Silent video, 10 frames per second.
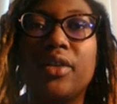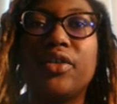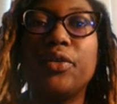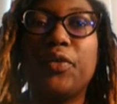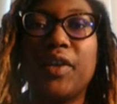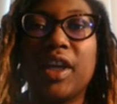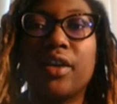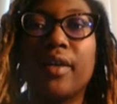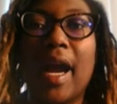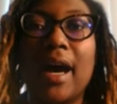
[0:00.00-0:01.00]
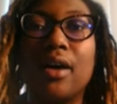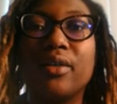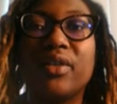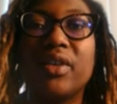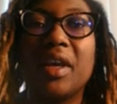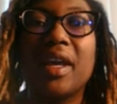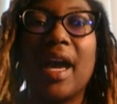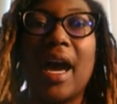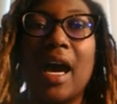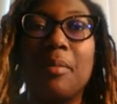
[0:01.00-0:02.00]
to figure out
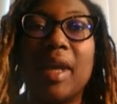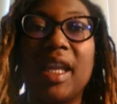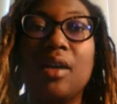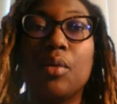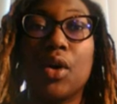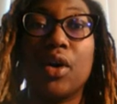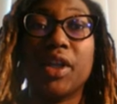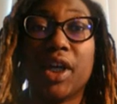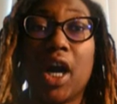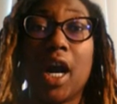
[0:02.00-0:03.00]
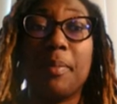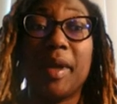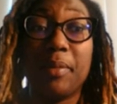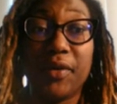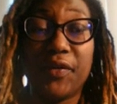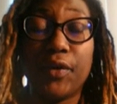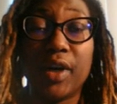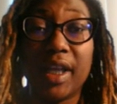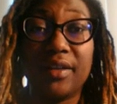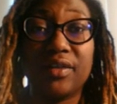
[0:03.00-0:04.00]
how many were on the carpet
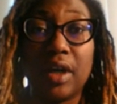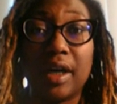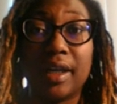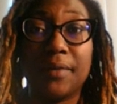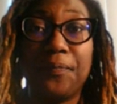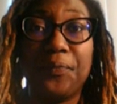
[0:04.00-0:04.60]
before they started.